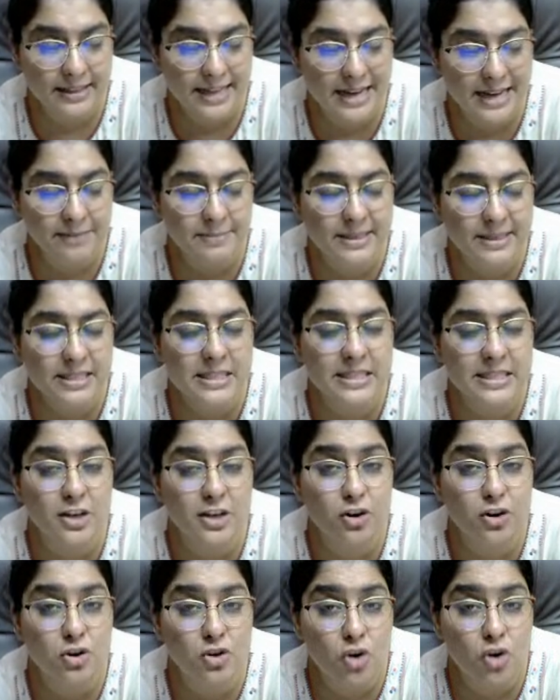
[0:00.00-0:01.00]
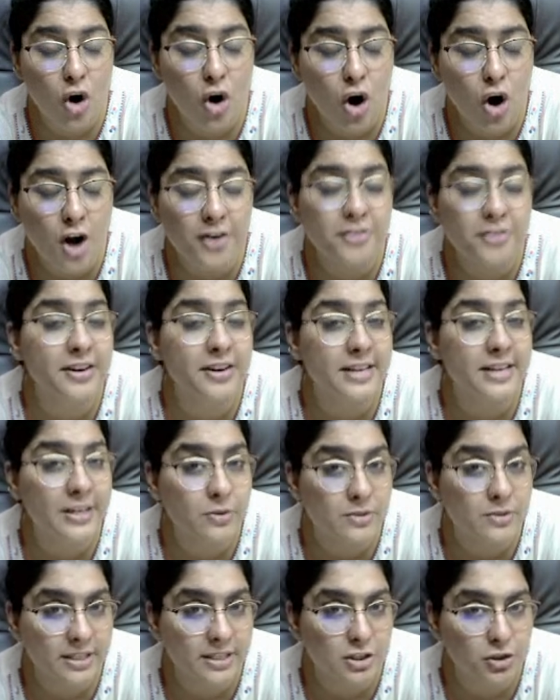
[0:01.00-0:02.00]
That means it's a
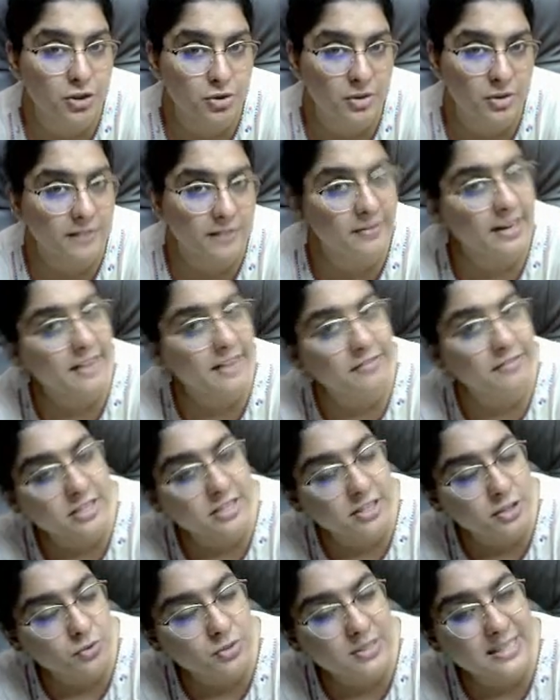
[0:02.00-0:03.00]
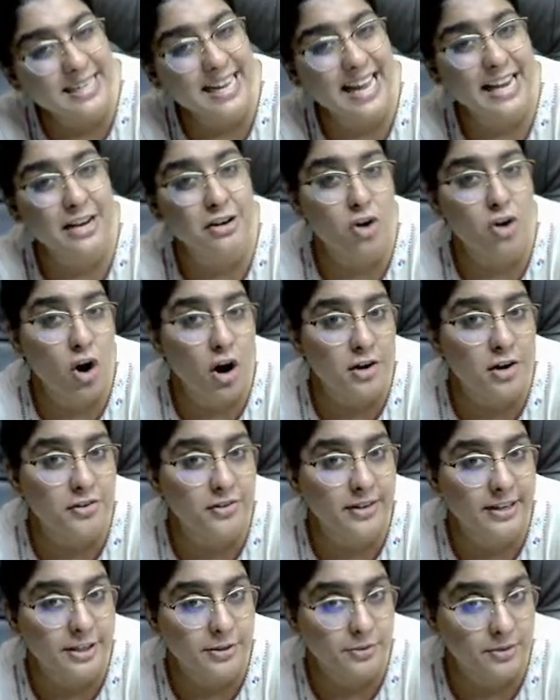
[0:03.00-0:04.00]
non-reducing sugar. We have reducing and
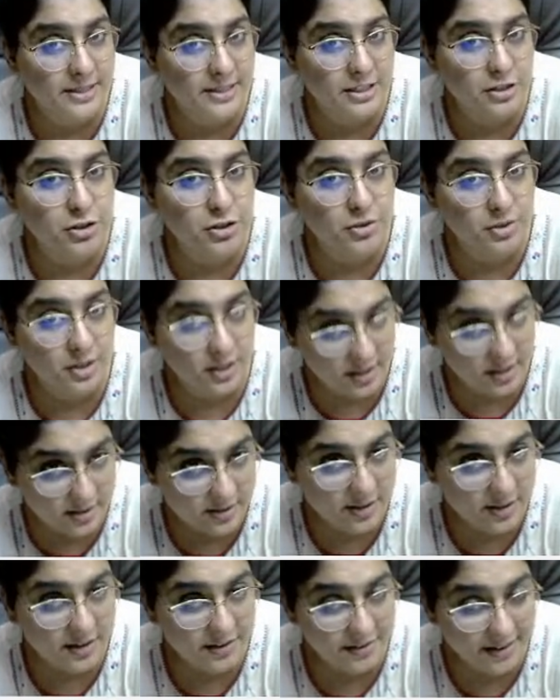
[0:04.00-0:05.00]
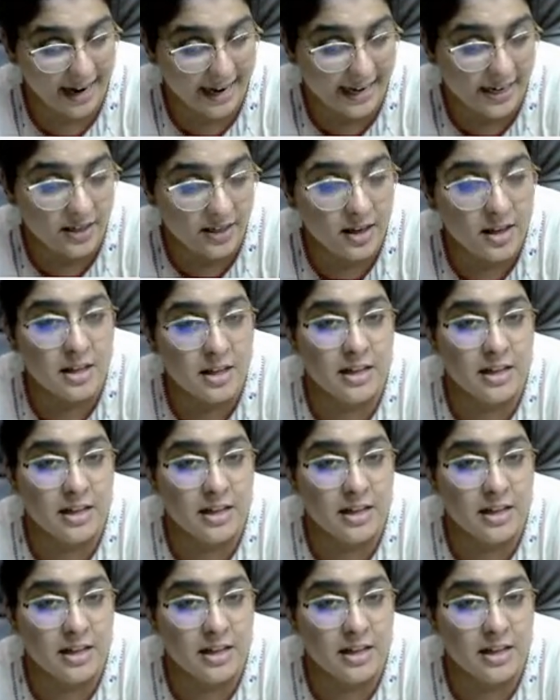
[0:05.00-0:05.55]
non-reducing sugars, right?